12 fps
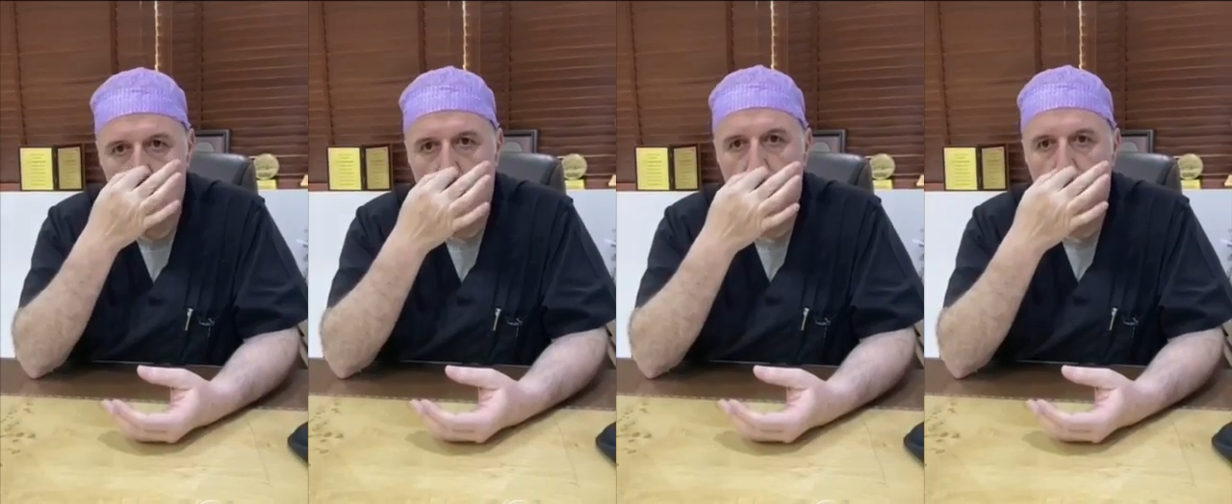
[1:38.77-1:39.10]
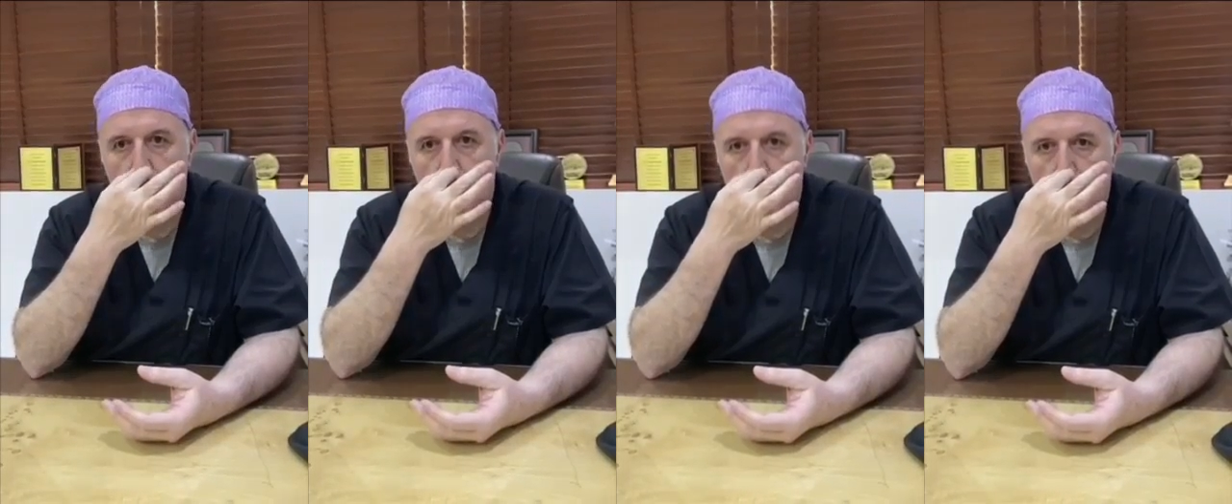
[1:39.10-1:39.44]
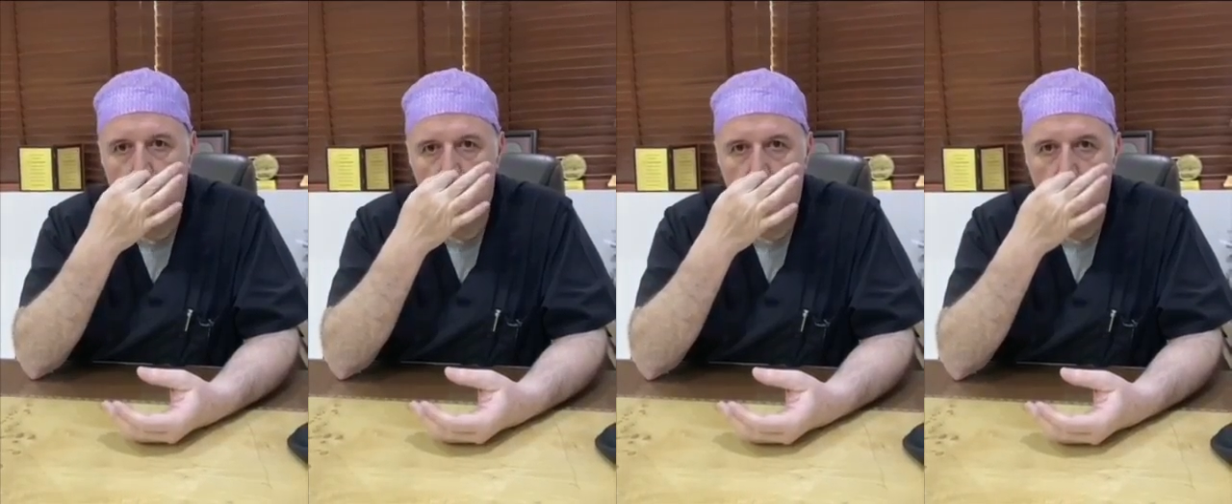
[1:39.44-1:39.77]
and the lower
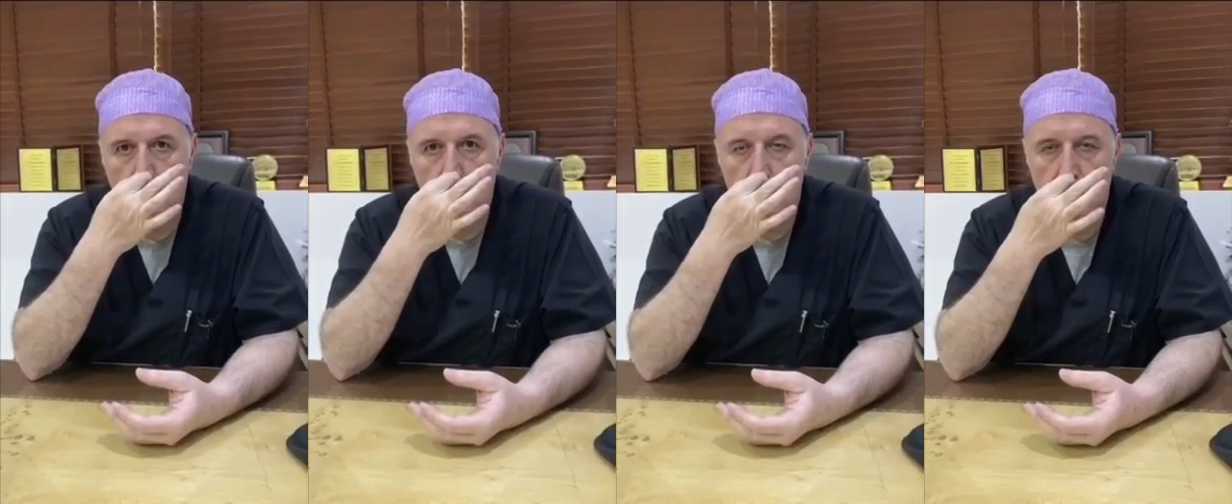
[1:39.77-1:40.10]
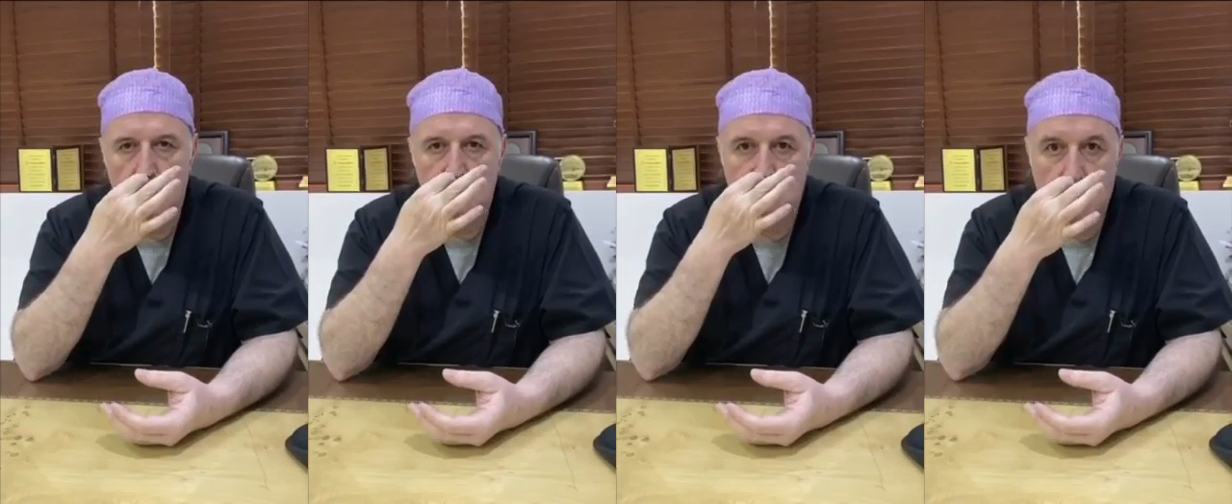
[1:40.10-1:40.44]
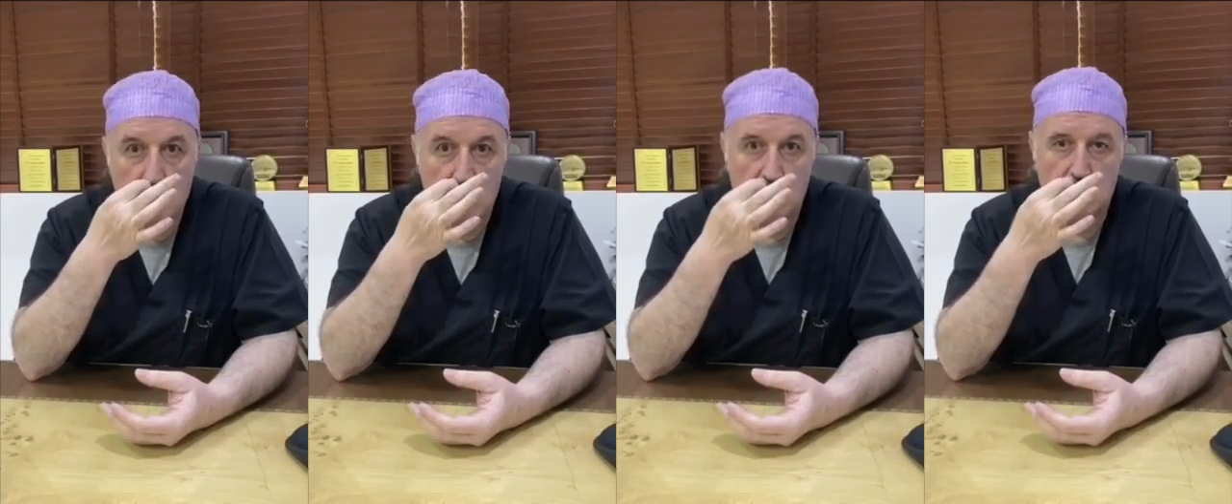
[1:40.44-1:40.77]
part of the nose is
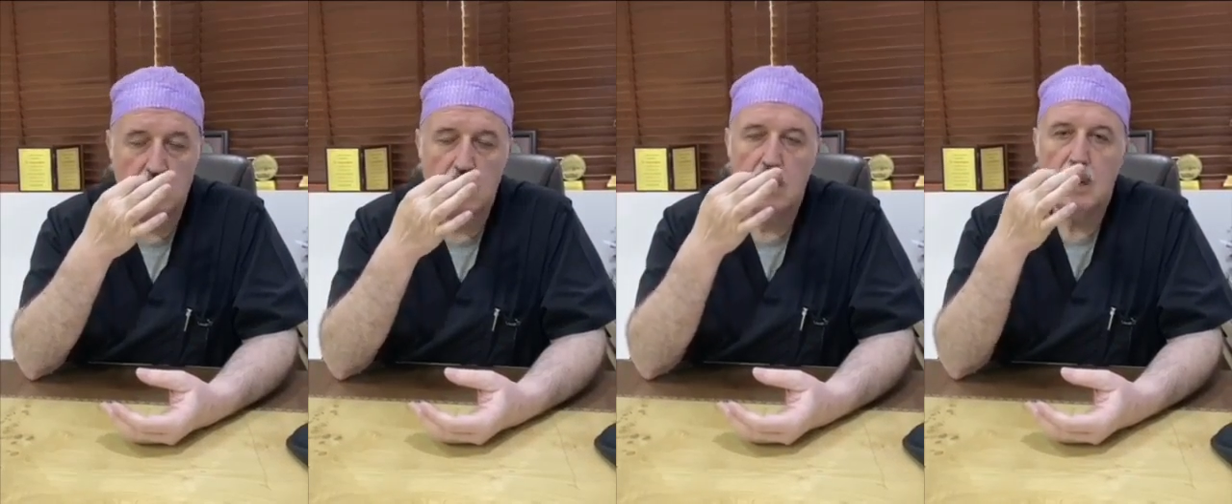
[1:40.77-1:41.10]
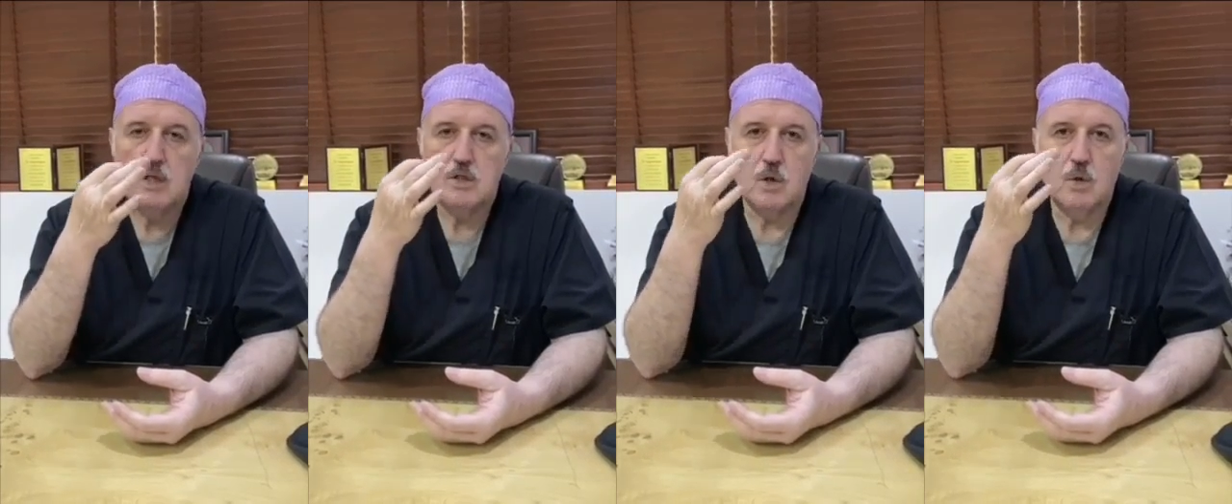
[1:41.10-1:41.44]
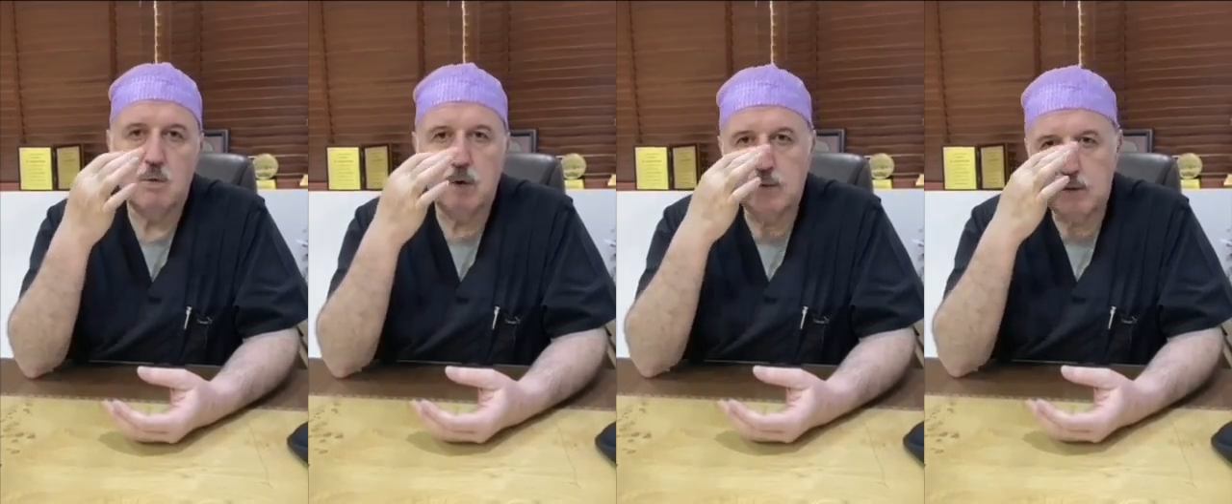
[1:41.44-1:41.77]
cartilage. So
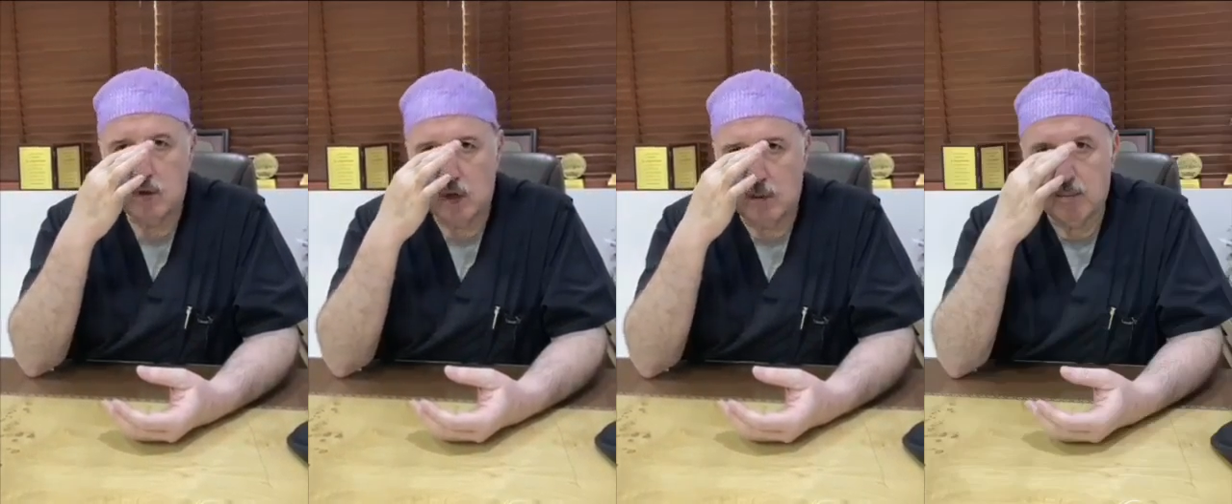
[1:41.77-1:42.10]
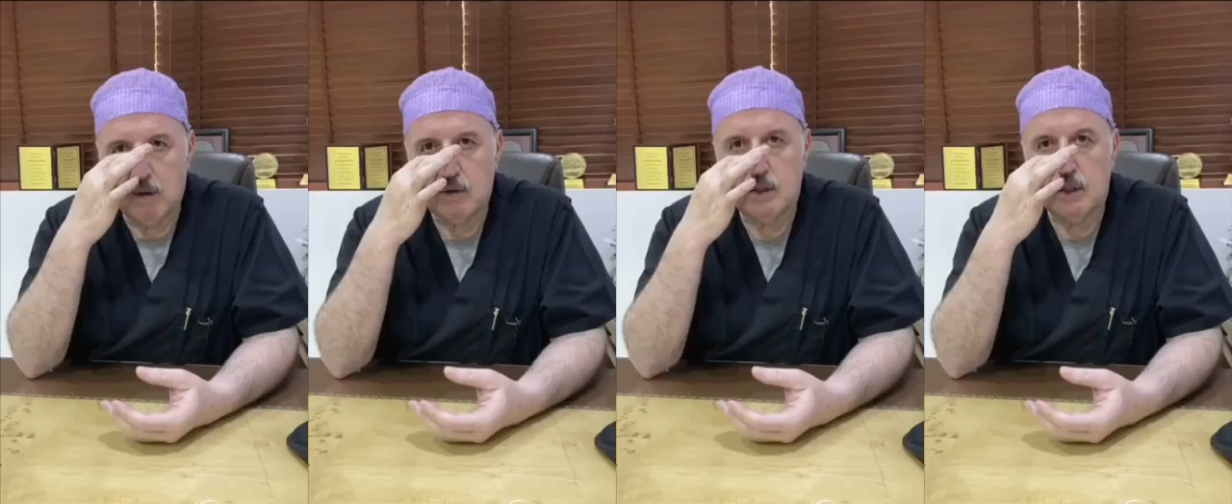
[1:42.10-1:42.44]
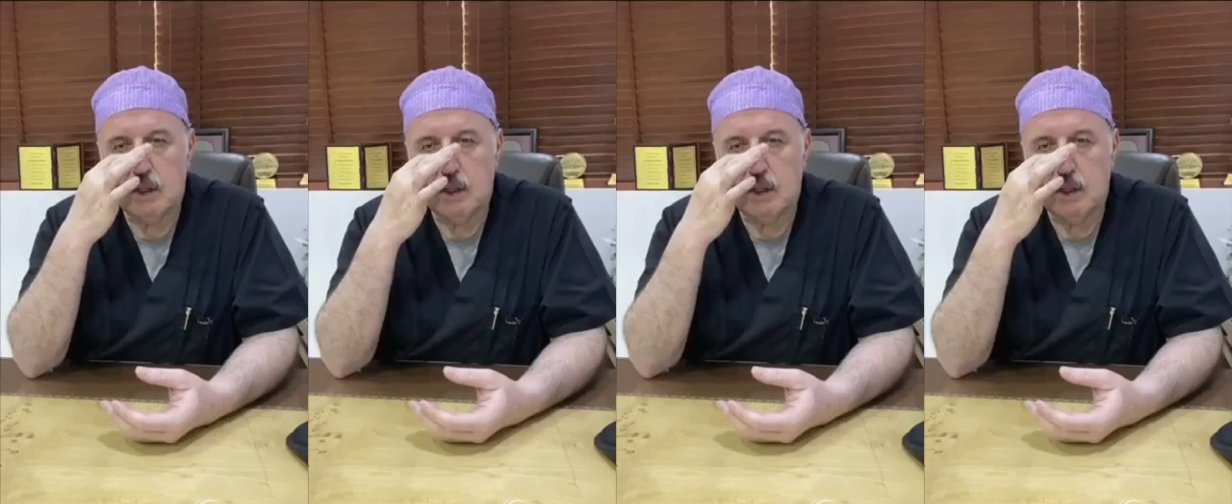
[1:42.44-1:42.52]
when we talk about the